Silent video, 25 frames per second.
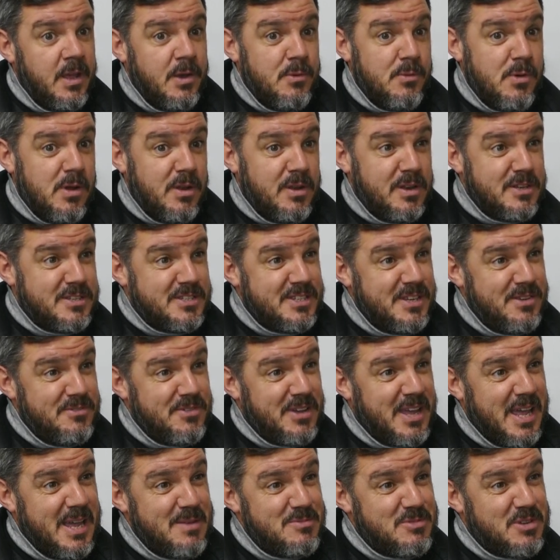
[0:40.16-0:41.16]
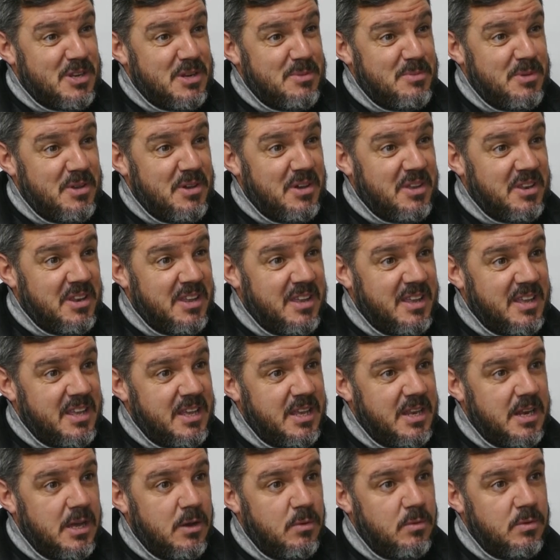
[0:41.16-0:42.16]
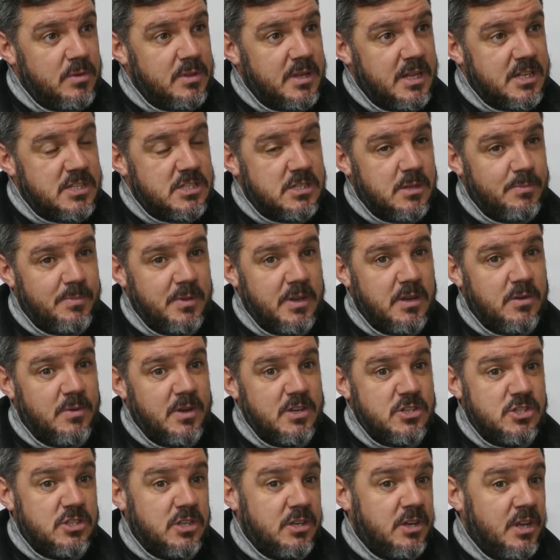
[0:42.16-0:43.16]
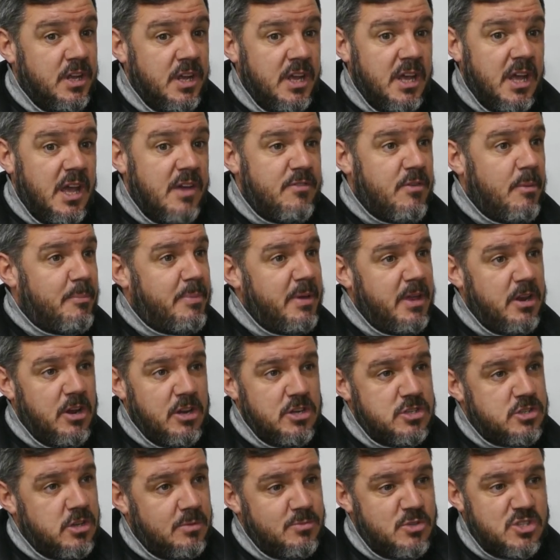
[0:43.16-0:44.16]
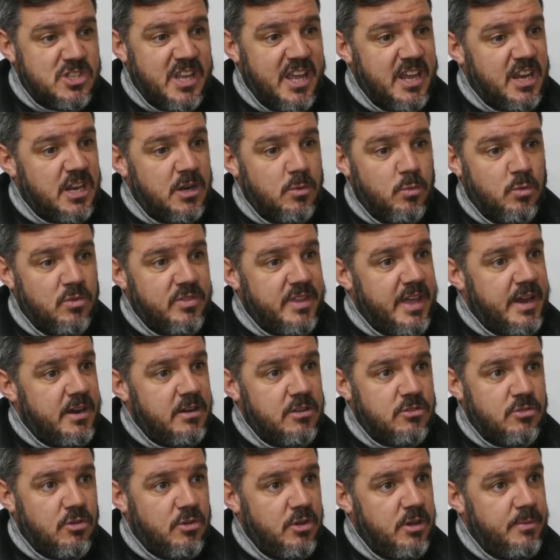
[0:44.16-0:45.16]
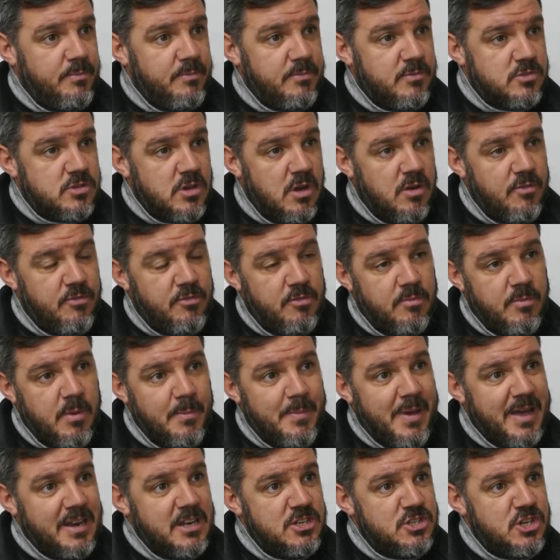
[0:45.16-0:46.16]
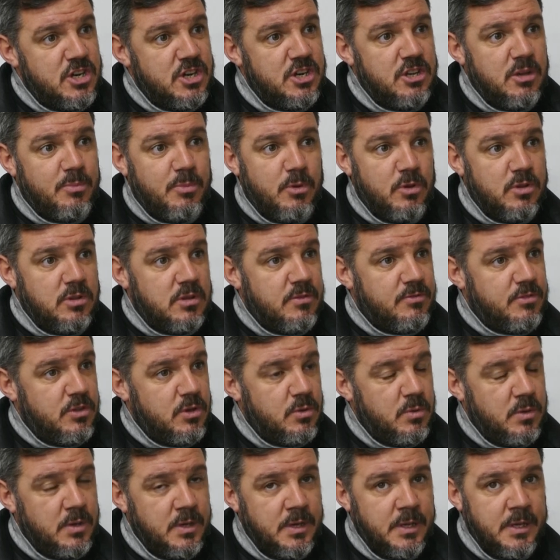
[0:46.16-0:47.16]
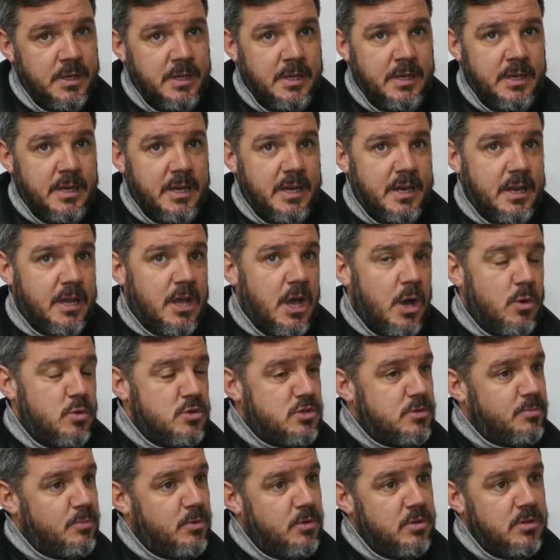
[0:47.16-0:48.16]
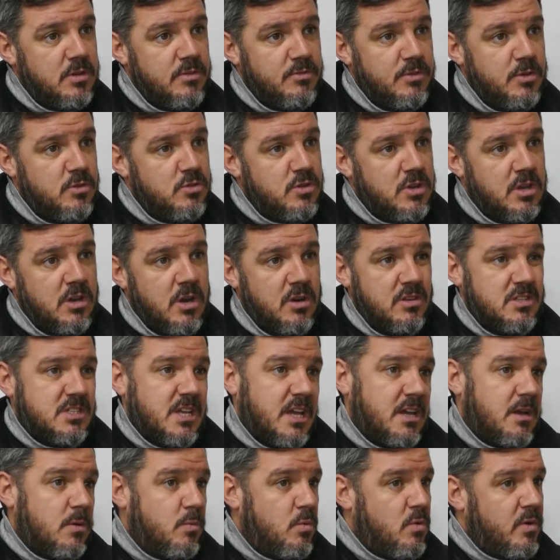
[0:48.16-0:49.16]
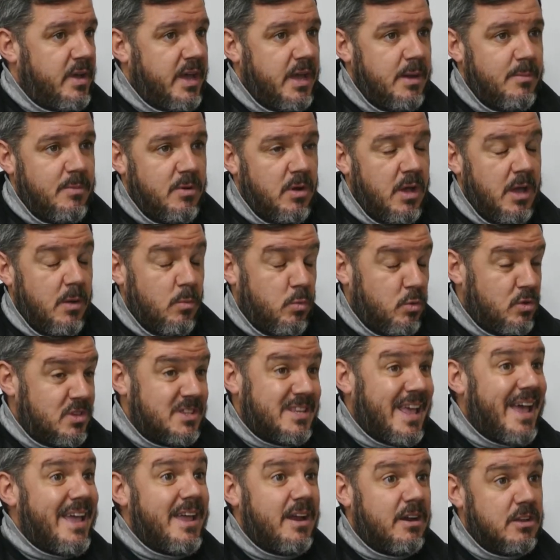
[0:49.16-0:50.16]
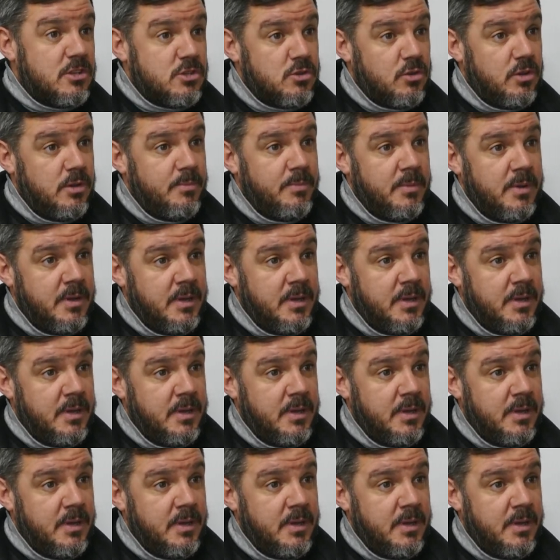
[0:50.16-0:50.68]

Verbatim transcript: Well, let's see if the game's going to be on, you know, that's the big question. If I'm being honest, I'm just taking it one day at a time. So from a managerial point of view and a coaching point of view, you can only take it one game, uh, one day at a time